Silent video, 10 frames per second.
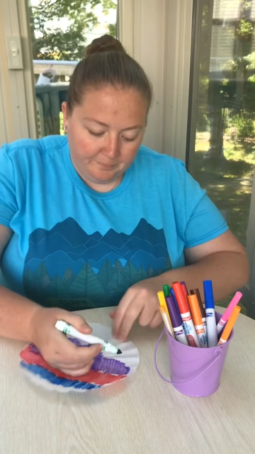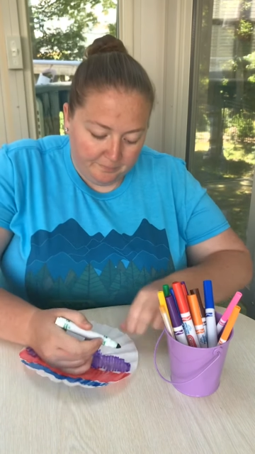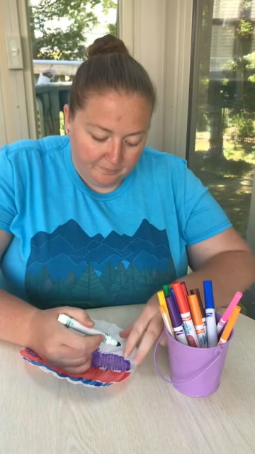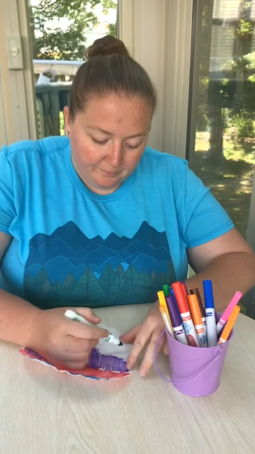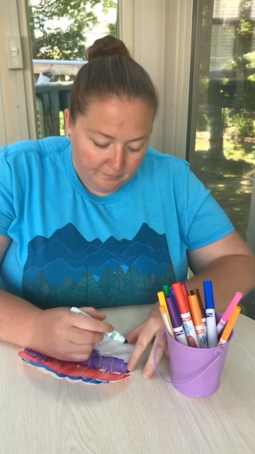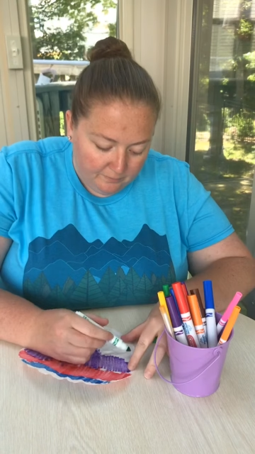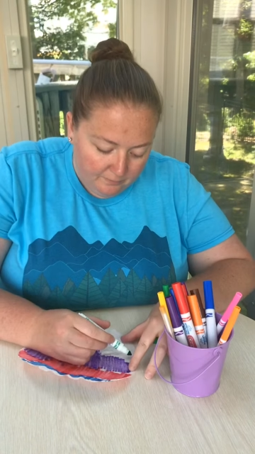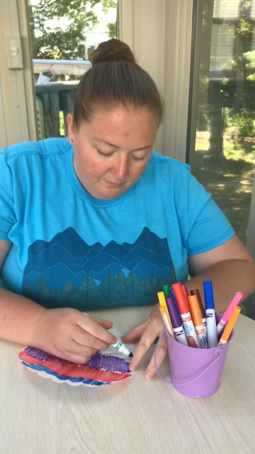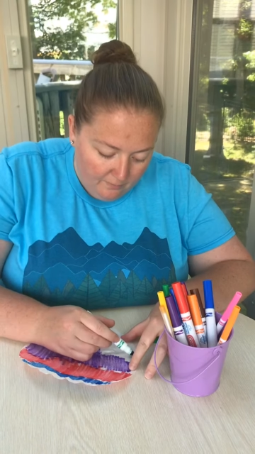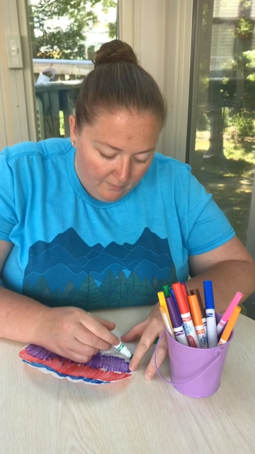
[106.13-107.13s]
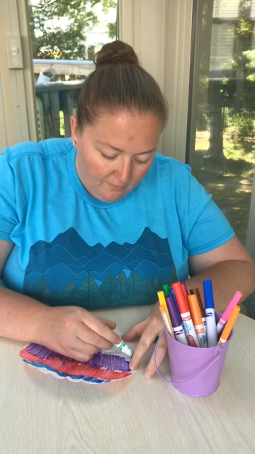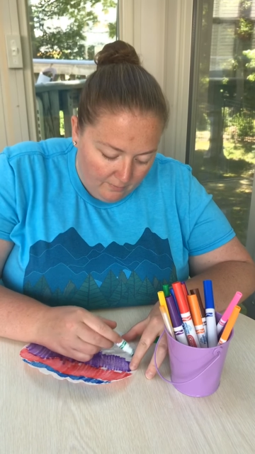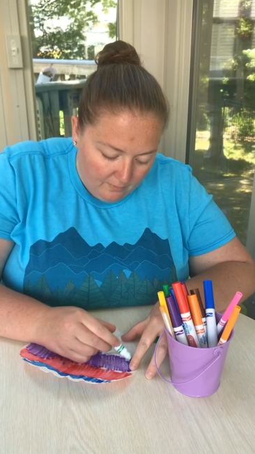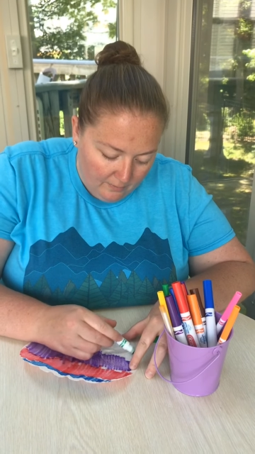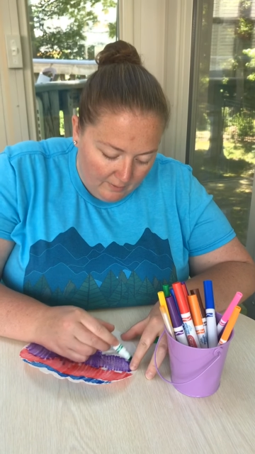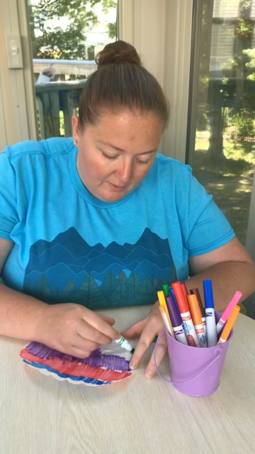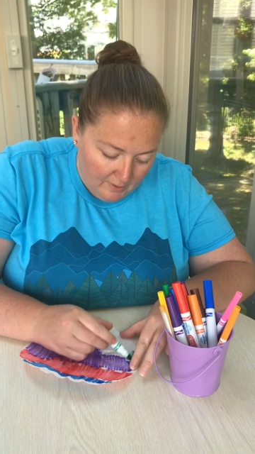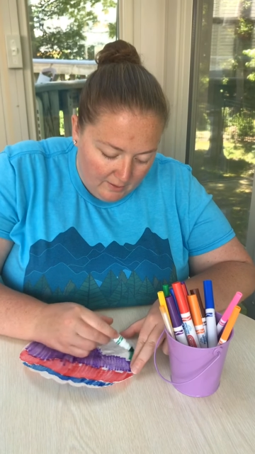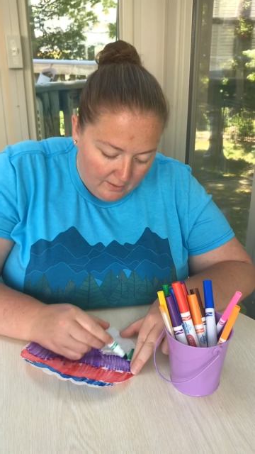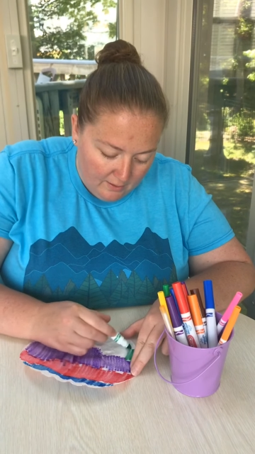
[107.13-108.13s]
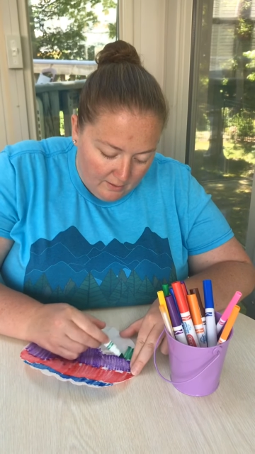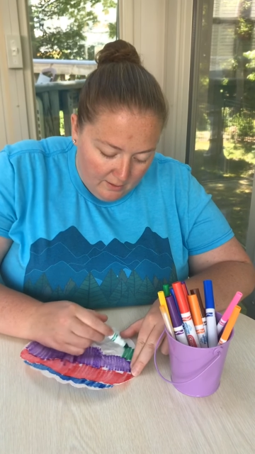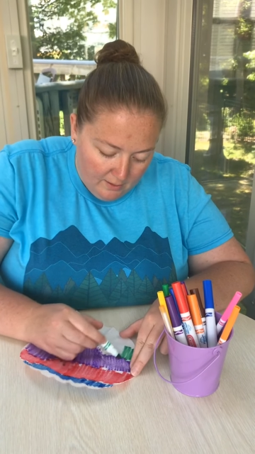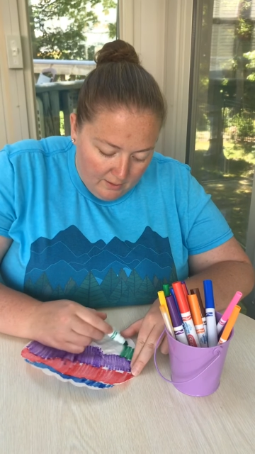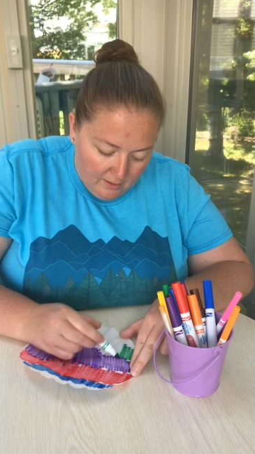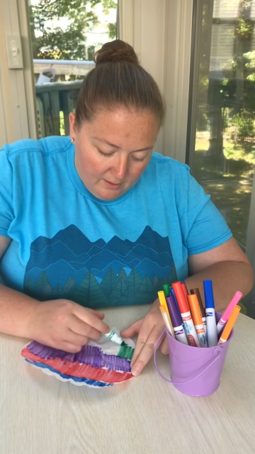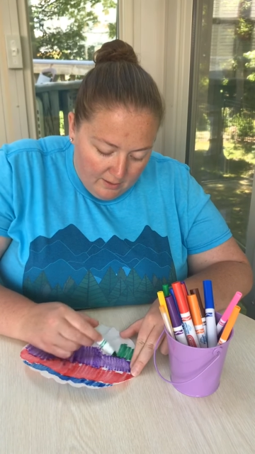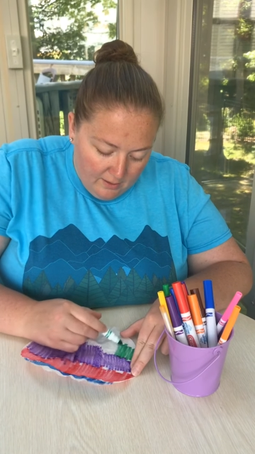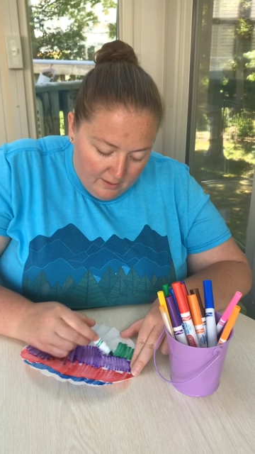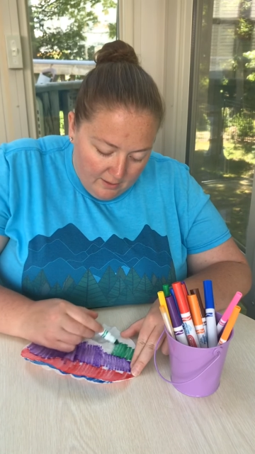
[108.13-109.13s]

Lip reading: Nothing is said.